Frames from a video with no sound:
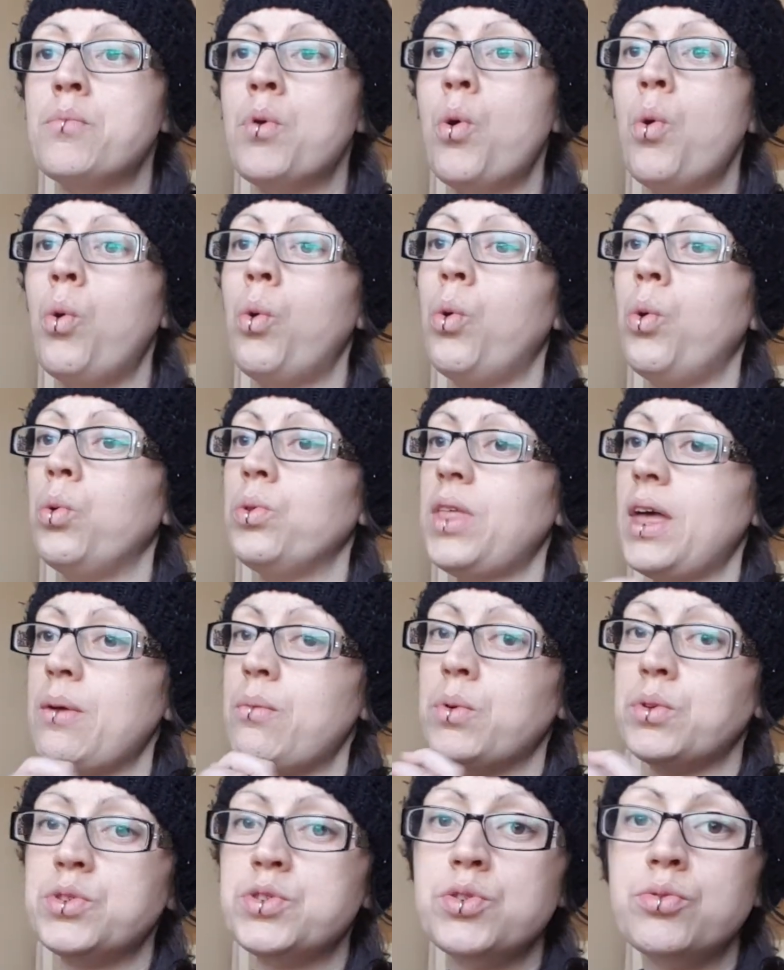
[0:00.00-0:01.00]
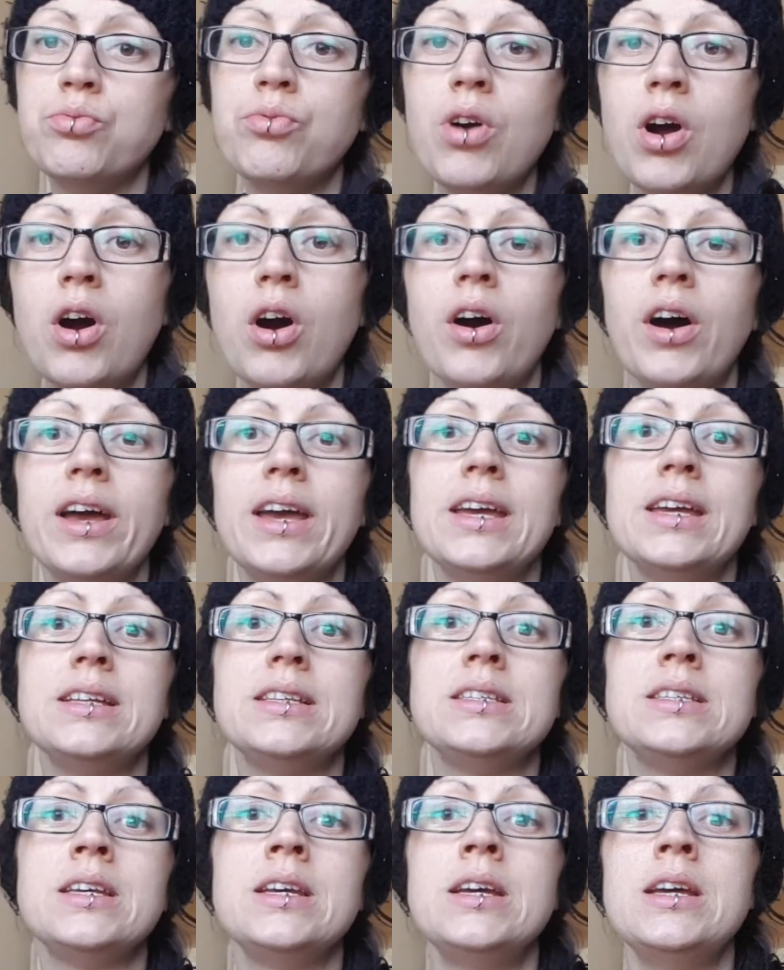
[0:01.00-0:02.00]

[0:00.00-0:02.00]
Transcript: or they want to ride.